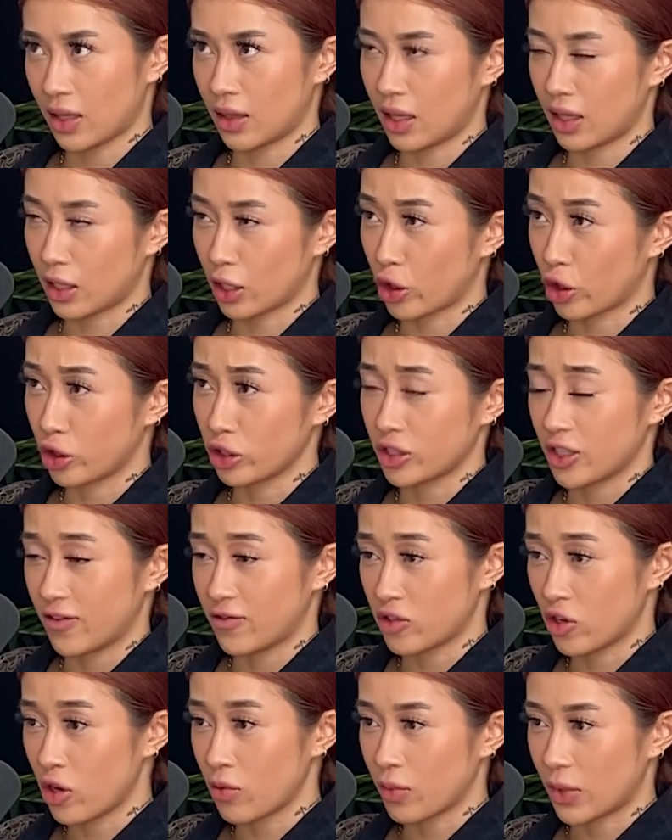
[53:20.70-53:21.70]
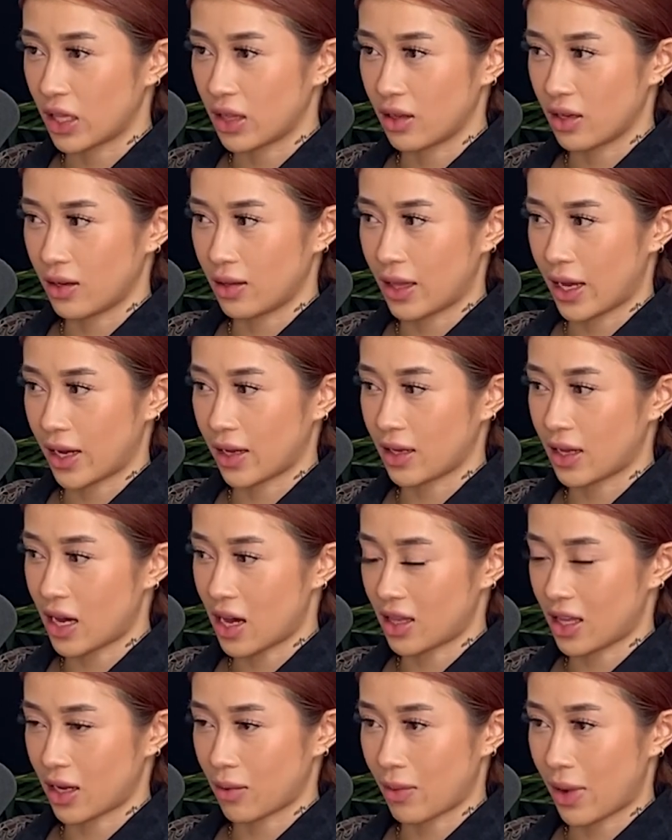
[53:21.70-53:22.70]
then girls have told me, and they're like, yeah,
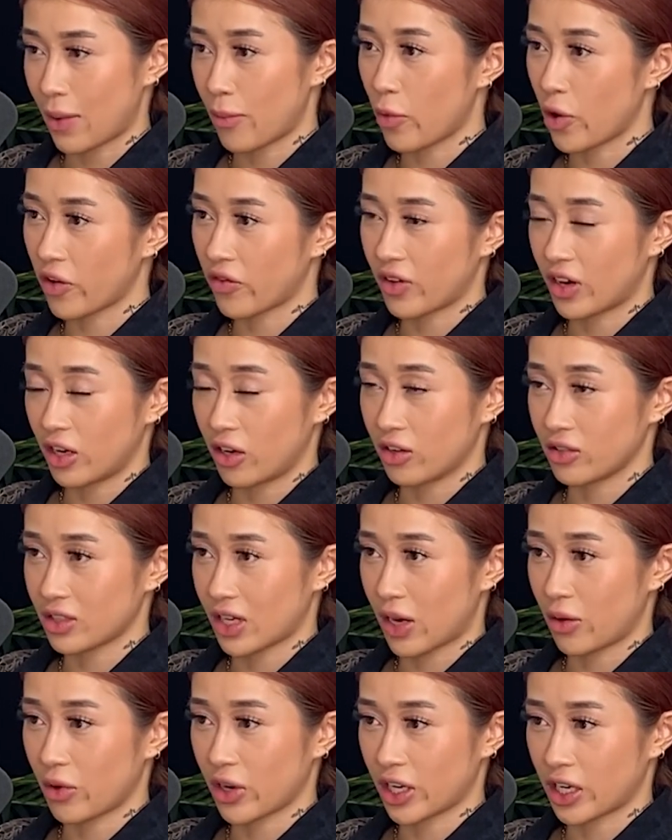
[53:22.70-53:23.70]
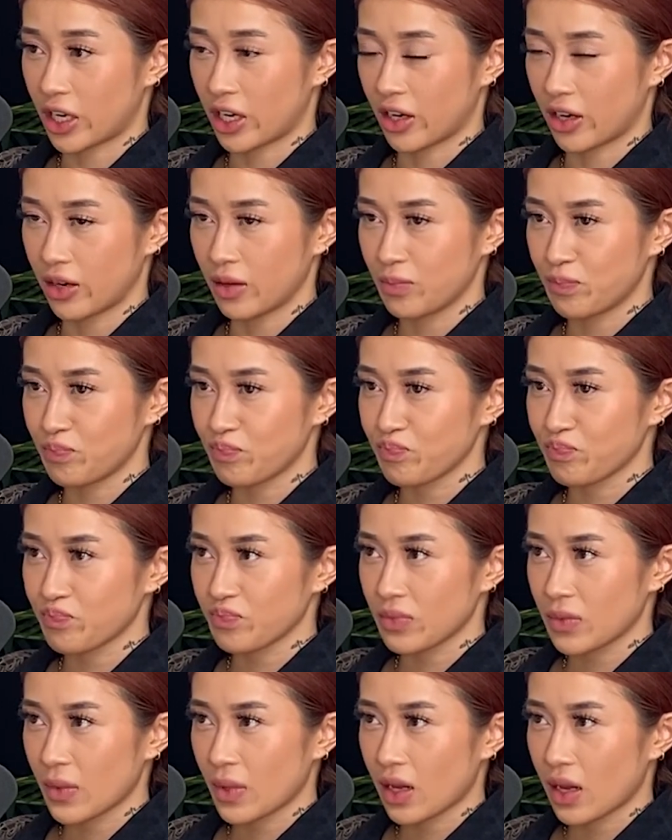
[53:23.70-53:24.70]
like my boyfriend knows I work here,
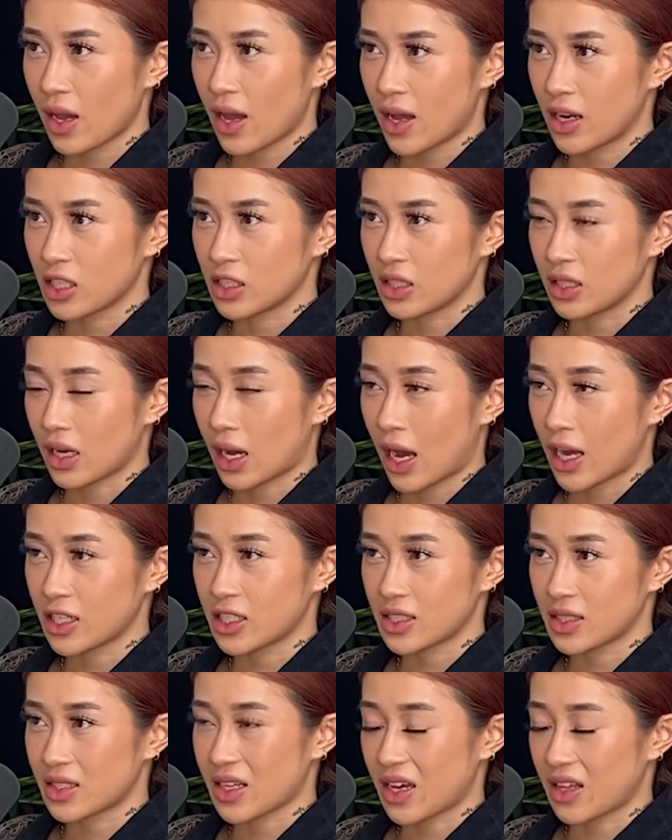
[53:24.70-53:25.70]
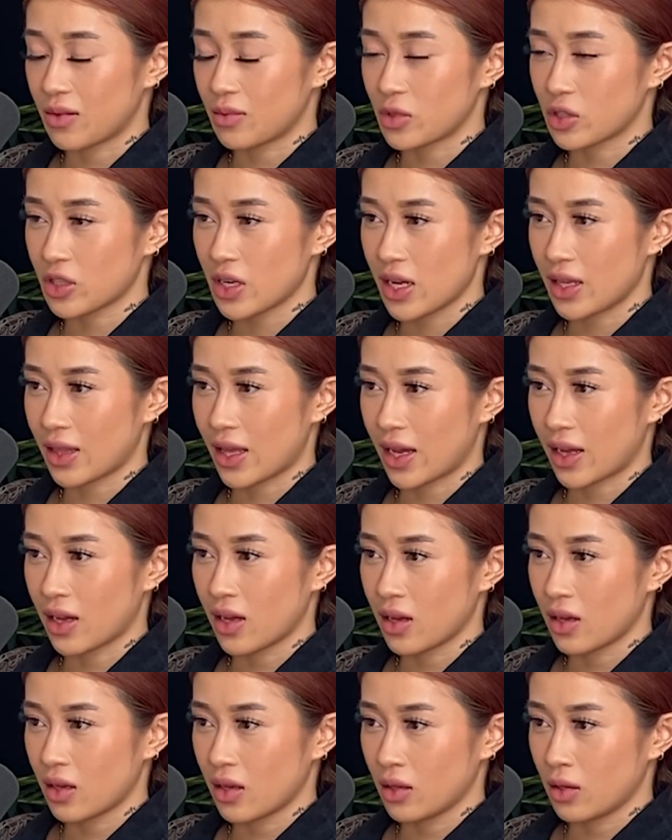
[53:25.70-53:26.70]
and I just tell him straight, like
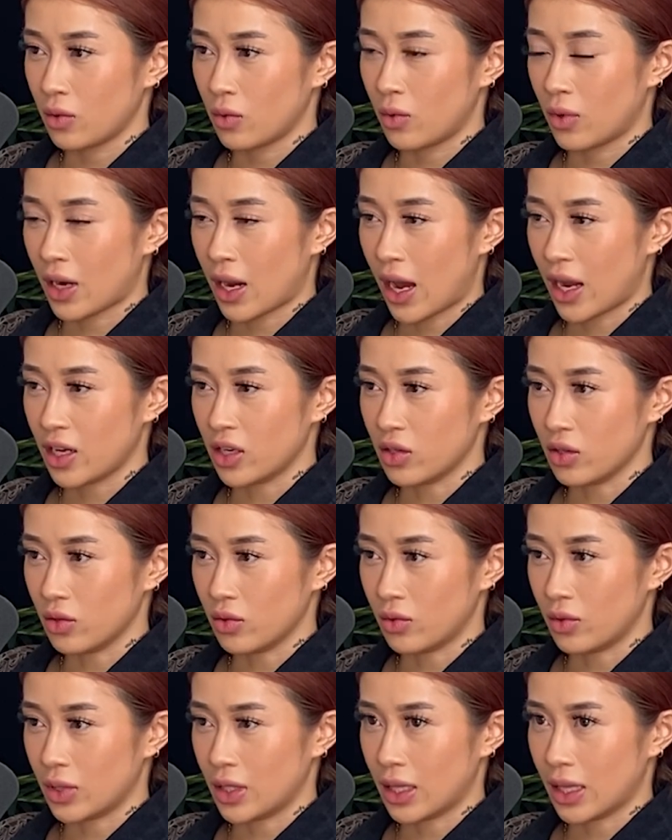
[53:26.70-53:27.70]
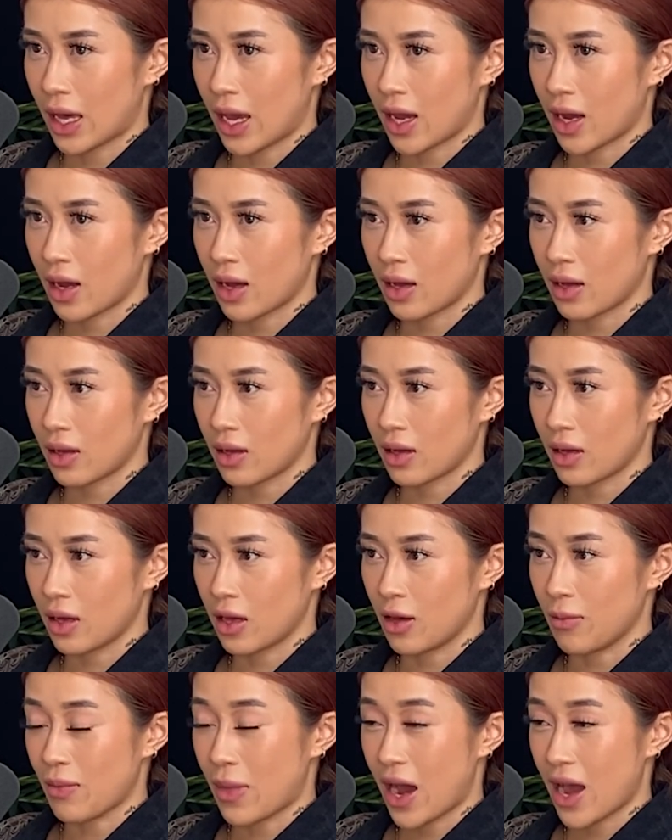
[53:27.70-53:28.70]
what I do with like
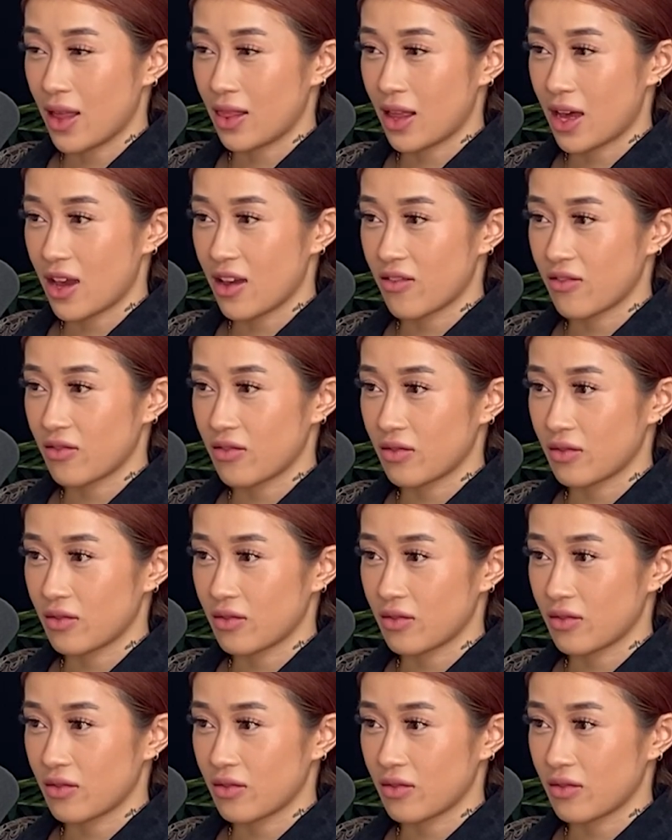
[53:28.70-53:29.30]
in my life